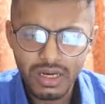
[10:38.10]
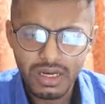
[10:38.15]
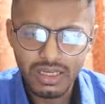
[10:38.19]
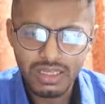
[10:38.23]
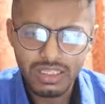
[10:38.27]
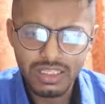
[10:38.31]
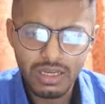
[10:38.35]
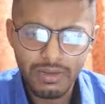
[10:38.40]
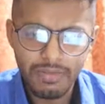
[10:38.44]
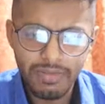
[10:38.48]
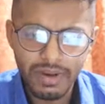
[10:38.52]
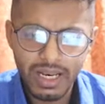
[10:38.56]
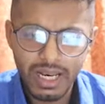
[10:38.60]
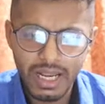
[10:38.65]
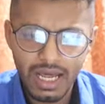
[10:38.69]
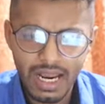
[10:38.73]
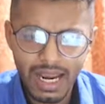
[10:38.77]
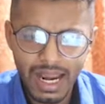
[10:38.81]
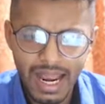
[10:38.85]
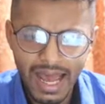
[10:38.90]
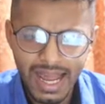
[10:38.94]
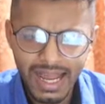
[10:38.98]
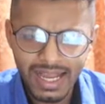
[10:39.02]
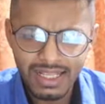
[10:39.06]
similar
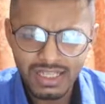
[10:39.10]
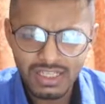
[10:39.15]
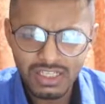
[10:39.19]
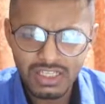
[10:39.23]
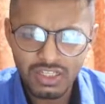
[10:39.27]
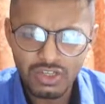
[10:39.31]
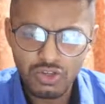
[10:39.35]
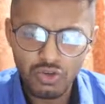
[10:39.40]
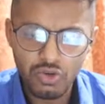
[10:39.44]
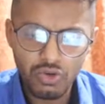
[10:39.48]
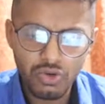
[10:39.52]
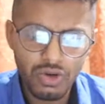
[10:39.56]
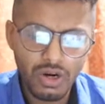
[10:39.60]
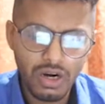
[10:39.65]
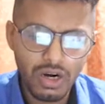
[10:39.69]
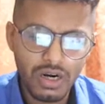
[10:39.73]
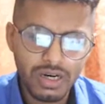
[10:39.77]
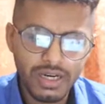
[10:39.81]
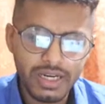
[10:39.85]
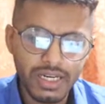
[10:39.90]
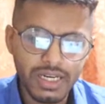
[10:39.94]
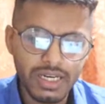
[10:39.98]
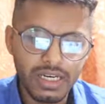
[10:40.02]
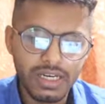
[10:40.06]
lines, do
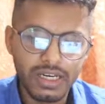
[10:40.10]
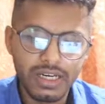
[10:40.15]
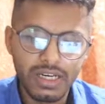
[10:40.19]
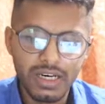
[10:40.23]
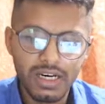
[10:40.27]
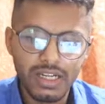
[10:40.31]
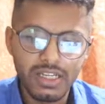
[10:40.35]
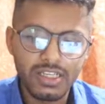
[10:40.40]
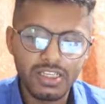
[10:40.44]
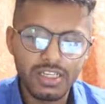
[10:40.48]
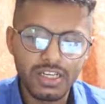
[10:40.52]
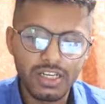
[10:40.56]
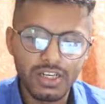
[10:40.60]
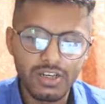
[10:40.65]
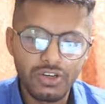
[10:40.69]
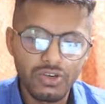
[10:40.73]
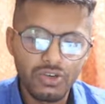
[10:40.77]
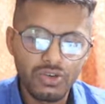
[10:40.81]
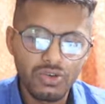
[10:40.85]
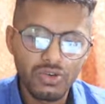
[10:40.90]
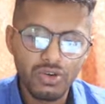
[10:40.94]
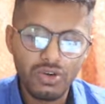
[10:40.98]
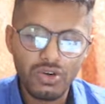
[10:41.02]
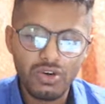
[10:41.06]
not indulge
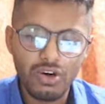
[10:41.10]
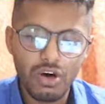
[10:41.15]
into